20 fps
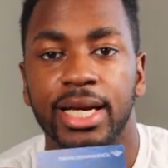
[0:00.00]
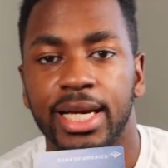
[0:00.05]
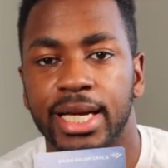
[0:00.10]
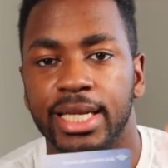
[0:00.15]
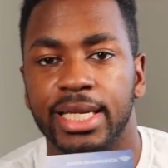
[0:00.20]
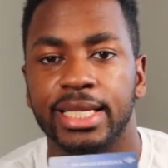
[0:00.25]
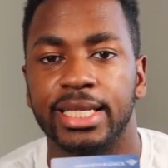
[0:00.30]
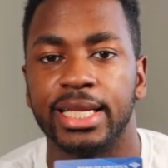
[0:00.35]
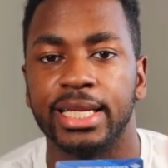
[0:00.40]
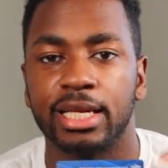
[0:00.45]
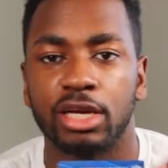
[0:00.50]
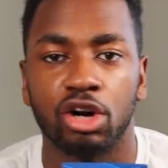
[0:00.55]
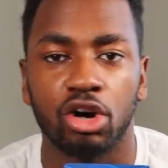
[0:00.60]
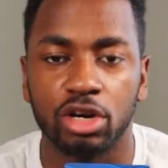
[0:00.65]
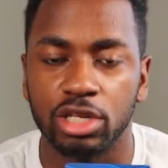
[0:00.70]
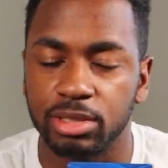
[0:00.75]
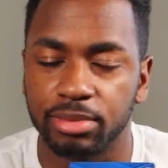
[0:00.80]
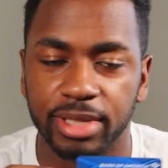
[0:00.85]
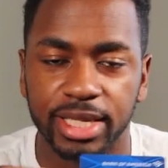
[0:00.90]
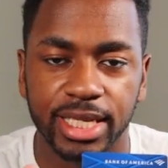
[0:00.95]
and it didn't
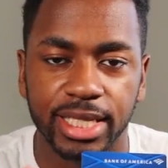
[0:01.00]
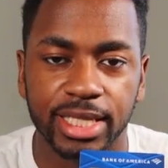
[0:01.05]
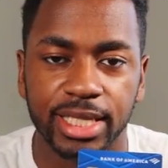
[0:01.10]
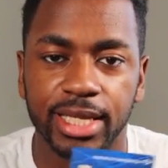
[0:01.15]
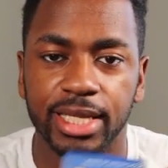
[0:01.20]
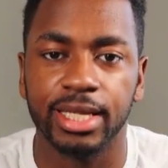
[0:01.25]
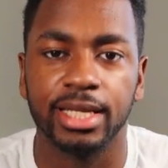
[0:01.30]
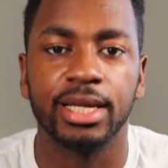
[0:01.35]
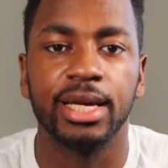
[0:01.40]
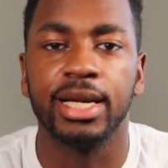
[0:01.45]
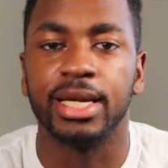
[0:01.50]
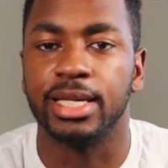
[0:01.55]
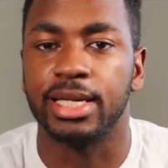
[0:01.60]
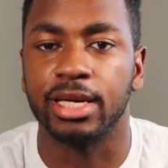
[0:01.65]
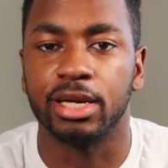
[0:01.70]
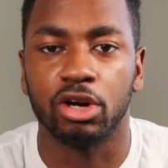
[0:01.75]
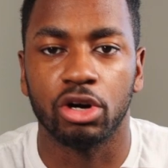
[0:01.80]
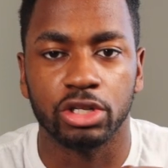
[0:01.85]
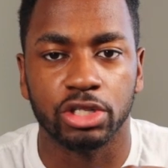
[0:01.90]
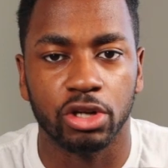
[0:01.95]
cost me anything, it
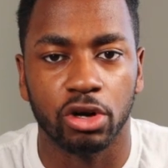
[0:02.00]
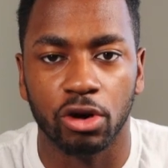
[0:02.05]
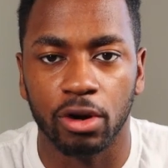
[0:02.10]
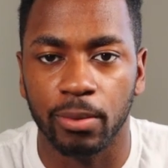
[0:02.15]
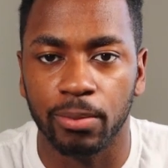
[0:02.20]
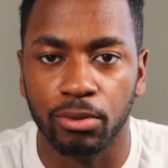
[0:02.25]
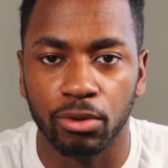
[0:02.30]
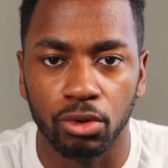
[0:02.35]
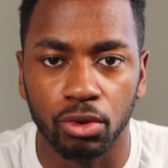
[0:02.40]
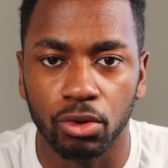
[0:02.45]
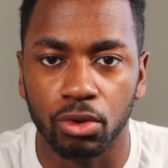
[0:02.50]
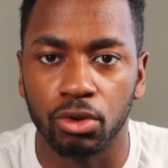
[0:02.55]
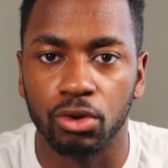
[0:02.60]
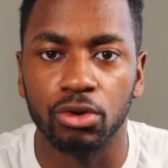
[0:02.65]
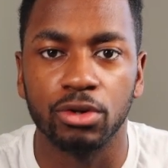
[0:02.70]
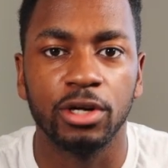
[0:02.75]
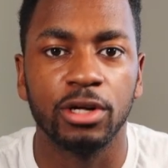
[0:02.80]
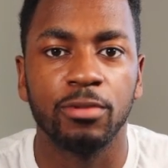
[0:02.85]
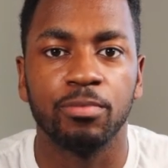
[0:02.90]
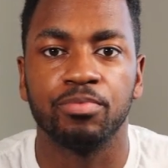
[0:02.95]
didn't cost a hard
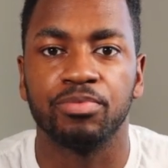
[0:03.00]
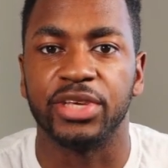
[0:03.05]
pull,